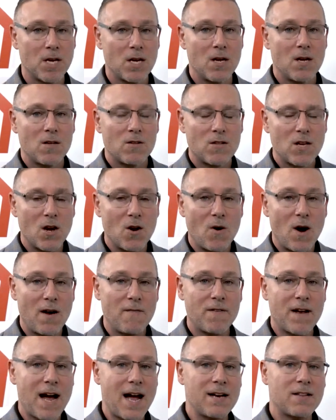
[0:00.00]
So I've
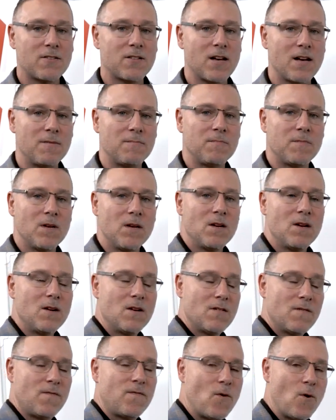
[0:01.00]
got some
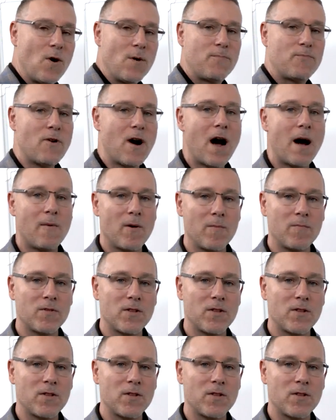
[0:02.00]
4 problems